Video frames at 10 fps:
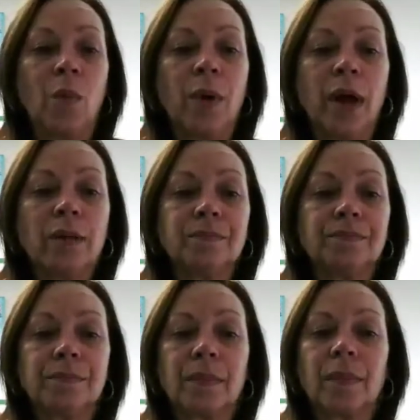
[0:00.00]
Well,
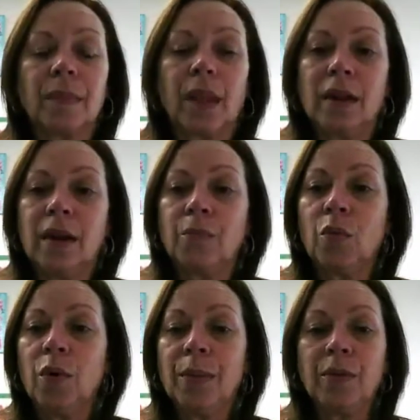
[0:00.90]
number
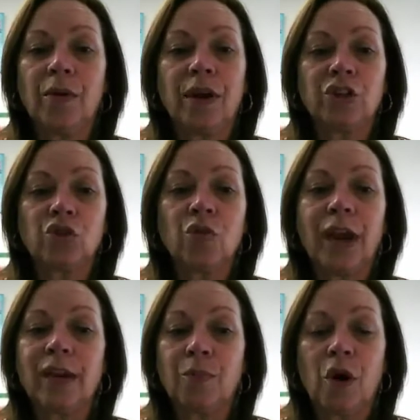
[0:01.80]
one, they're not
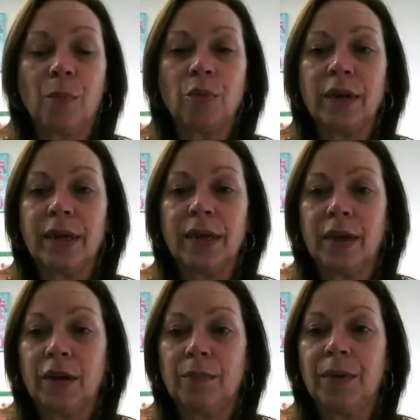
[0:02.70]
trained properly.
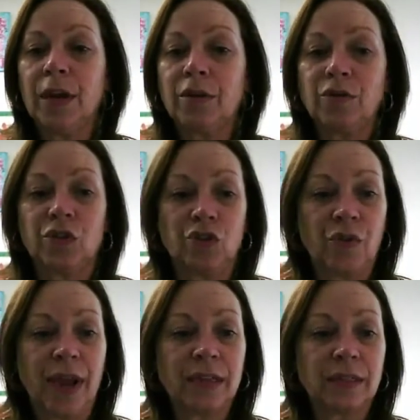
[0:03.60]
They could be under
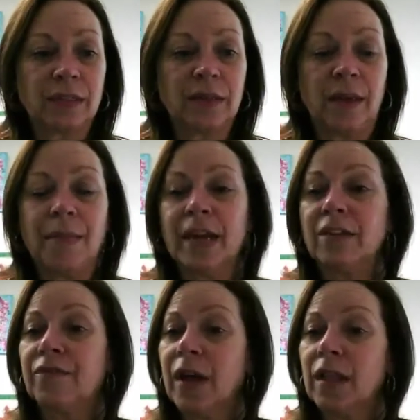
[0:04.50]
stress. They may
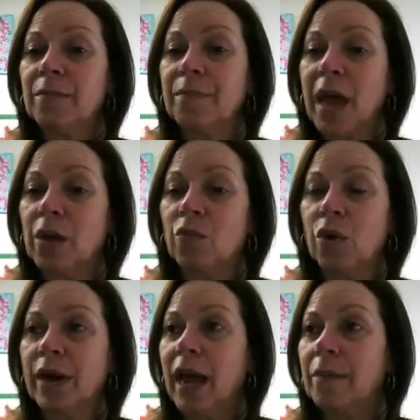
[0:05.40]
develop bad
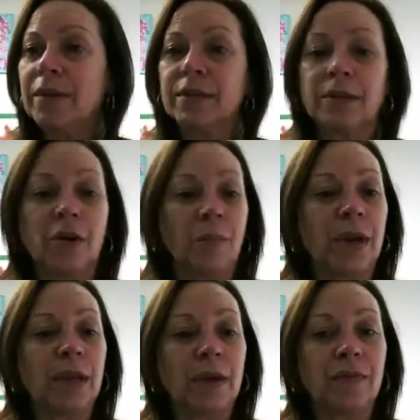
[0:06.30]
work habits and
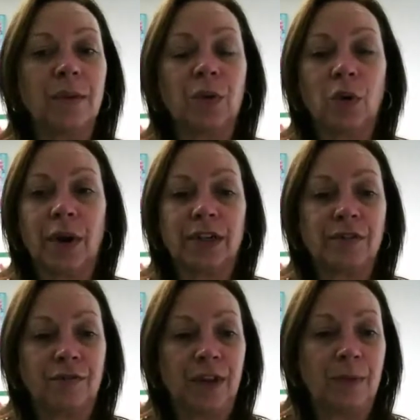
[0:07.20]
nobody give them
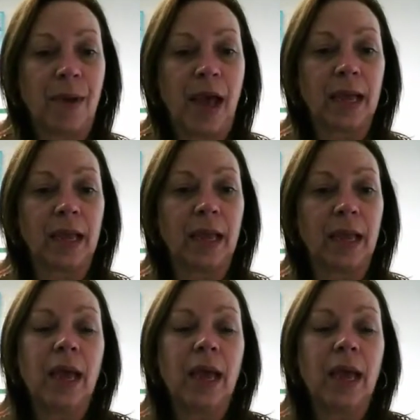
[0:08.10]
corrective feedback.